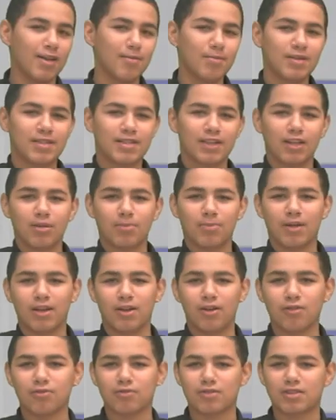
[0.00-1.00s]
We celebrate
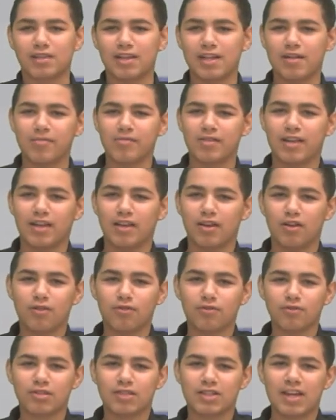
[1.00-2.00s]
Uncle Sam Day.
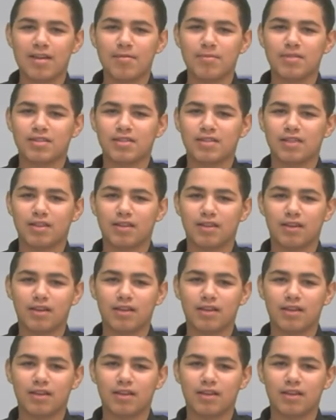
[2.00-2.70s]
Uncle Sam is the,